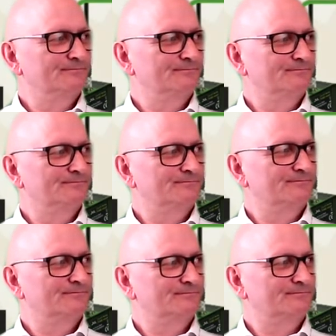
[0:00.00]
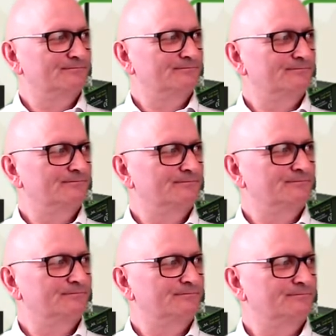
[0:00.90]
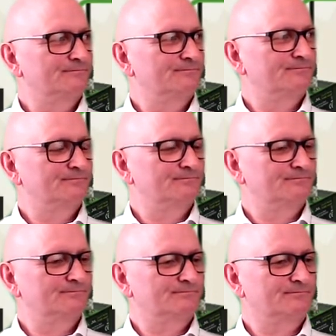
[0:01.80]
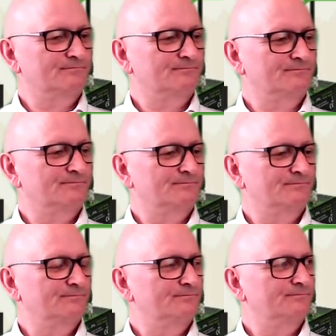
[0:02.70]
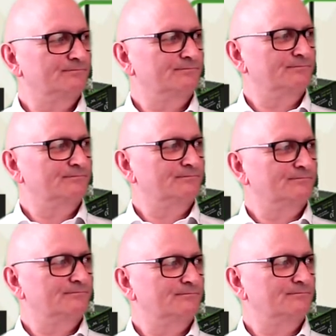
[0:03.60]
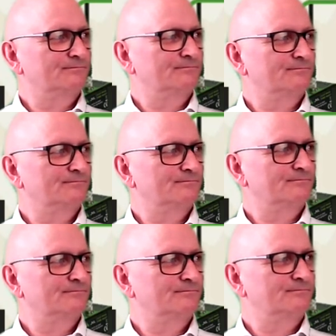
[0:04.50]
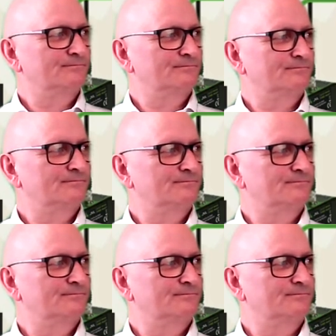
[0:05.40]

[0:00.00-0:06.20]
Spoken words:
[no speech]